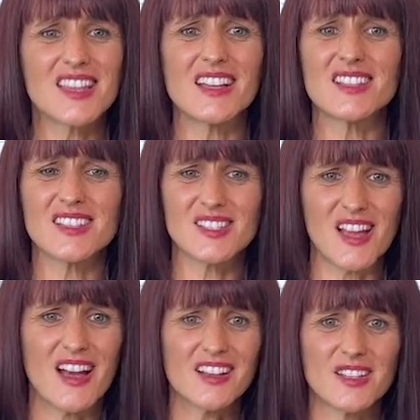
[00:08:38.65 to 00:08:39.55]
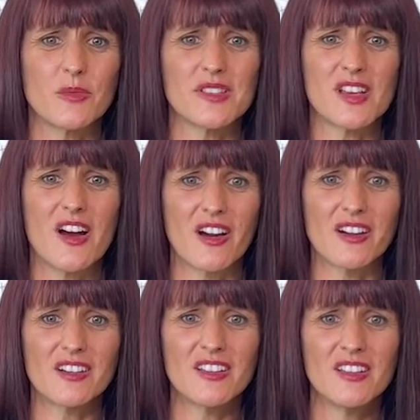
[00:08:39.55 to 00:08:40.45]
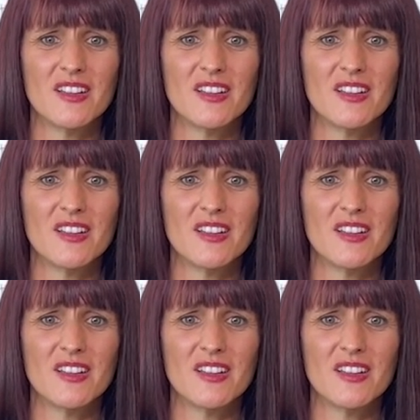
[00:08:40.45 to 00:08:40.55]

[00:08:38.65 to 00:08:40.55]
that sucked, it was hard.